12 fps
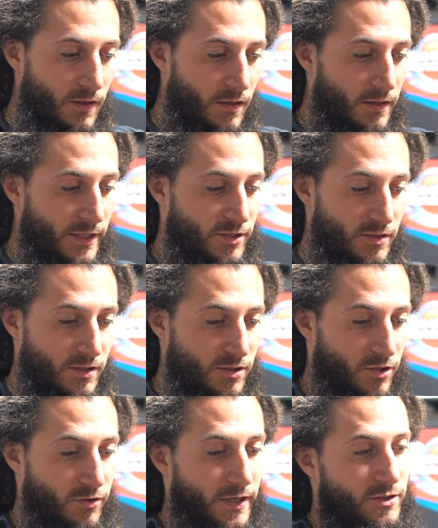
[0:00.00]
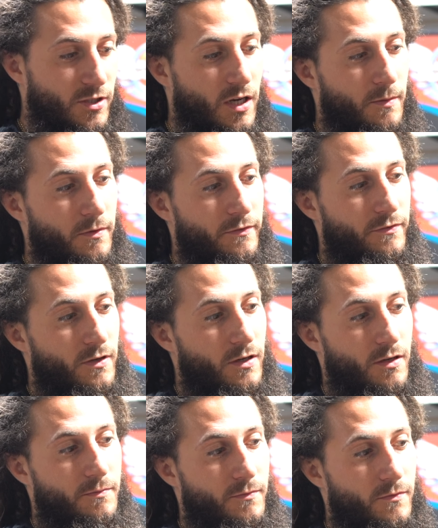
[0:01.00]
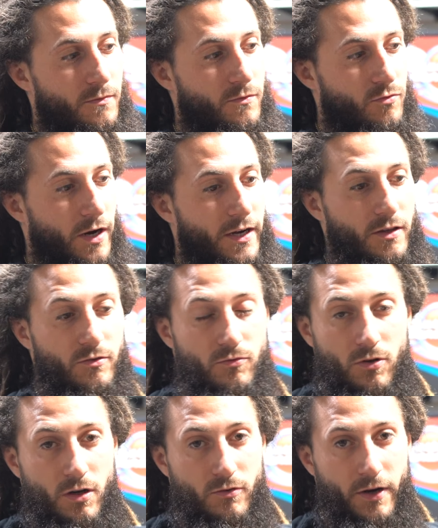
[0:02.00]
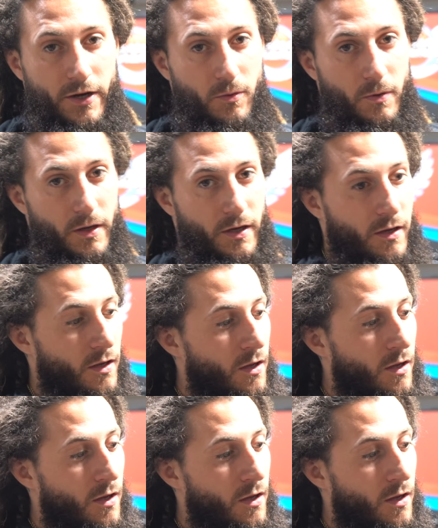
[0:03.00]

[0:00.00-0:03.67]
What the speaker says: Legends does a great job of righting the wrong right away.